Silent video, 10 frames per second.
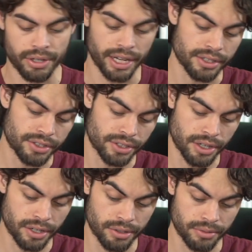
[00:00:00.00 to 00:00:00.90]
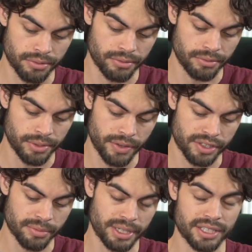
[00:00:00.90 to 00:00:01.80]
Okay, so
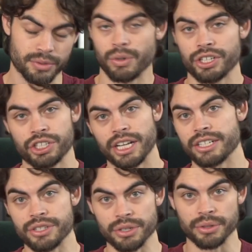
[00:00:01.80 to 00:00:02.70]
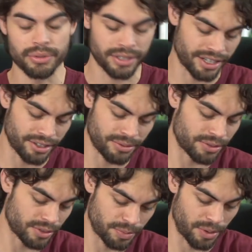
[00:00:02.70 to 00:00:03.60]
whenever somebody says, what should I do? I
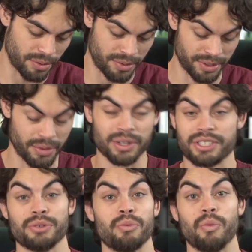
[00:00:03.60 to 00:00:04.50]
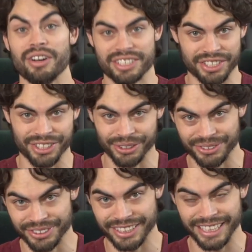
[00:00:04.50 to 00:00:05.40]
always respond with like, what do you want to do?
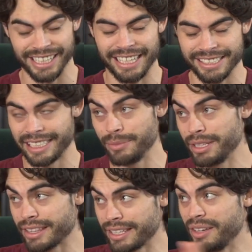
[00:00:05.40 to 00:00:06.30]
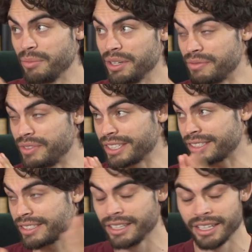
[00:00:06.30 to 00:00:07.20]
Okay, and that's gonna be the theme of
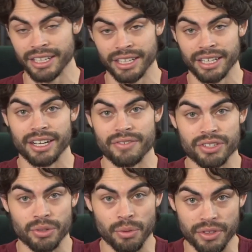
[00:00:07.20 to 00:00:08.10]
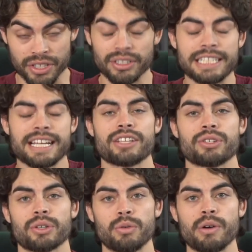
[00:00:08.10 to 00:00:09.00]
this this whole thing. So let's
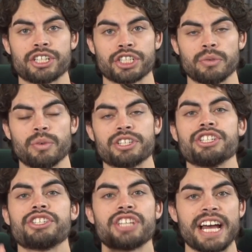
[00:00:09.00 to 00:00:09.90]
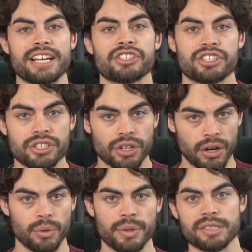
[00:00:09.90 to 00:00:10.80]
answer the question when she says she's
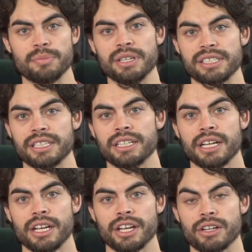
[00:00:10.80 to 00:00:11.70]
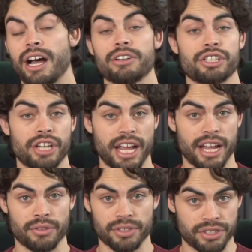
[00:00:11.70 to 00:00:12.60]
always busy, you know, how should you
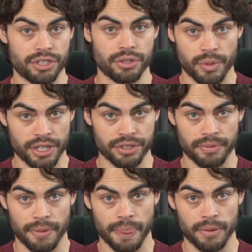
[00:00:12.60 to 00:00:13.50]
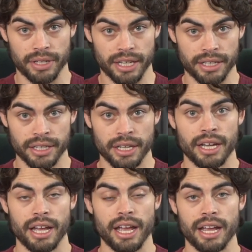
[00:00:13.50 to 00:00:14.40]
handle this situation? Okay?
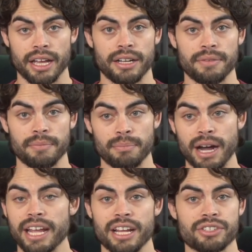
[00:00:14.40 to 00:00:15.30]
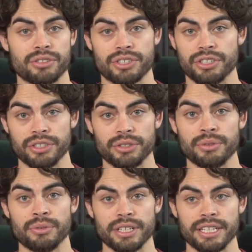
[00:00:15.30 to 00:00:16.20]
And my answer to
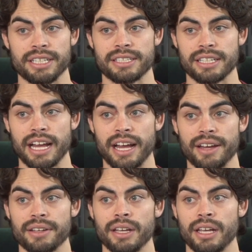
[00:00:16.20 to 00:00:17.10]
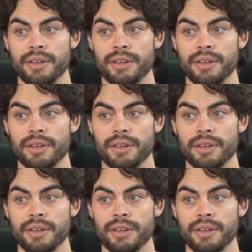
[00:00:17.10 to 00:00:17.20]
you is that